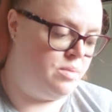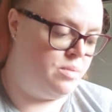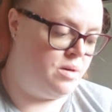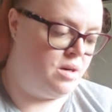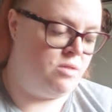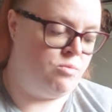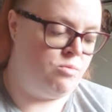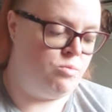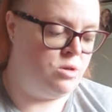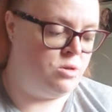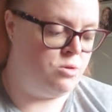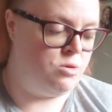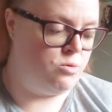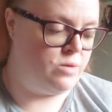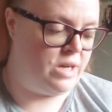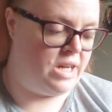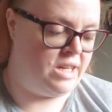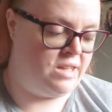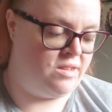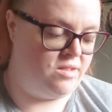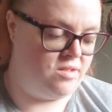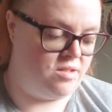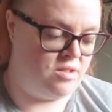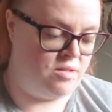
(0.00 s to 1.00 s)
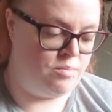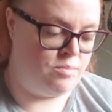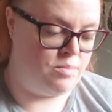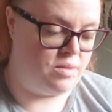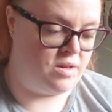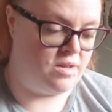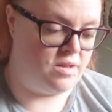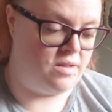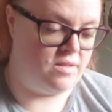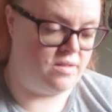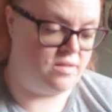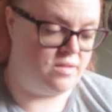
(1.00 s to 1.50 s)
but I will get into them
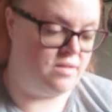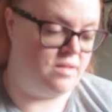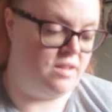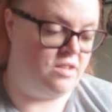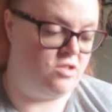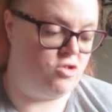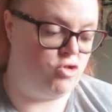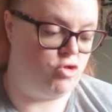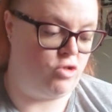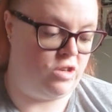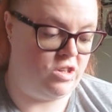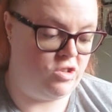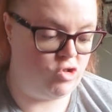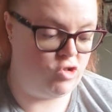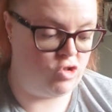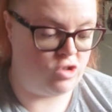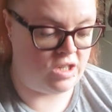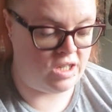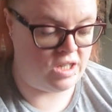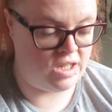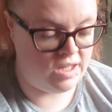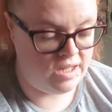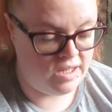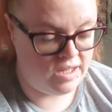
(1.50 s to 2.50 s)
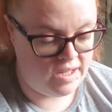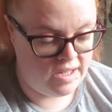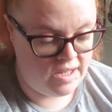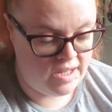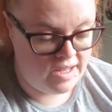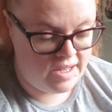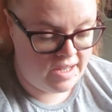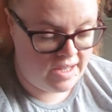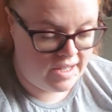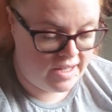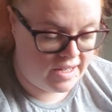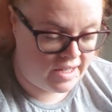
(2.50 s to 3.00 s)
because they're stretchy.
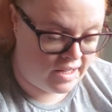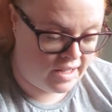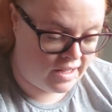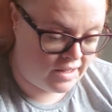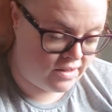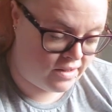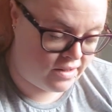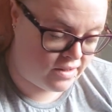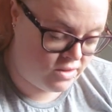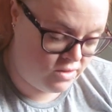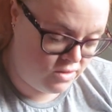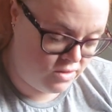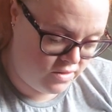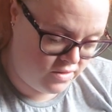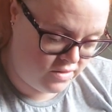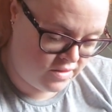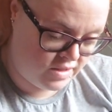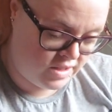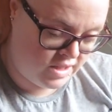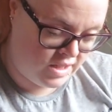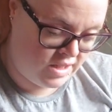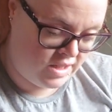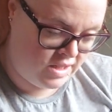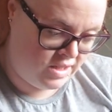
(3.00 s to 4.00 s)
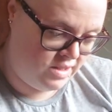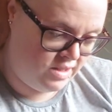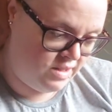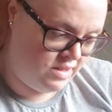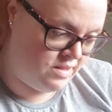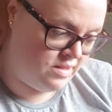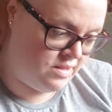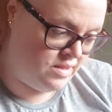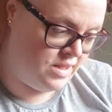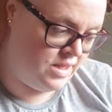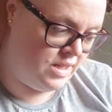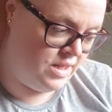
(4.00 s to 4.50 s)
And I got
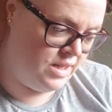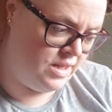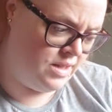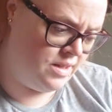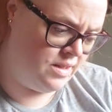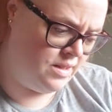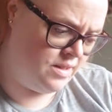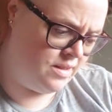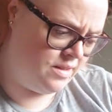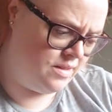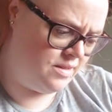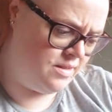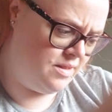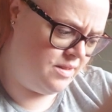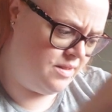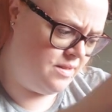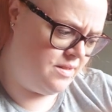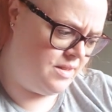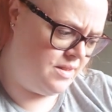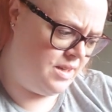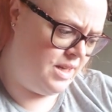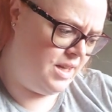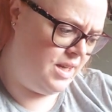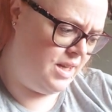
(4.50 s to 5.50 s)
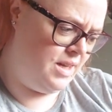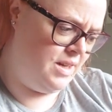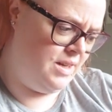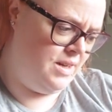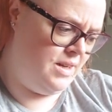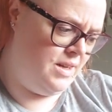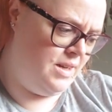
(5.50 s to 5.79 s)
these, let's say,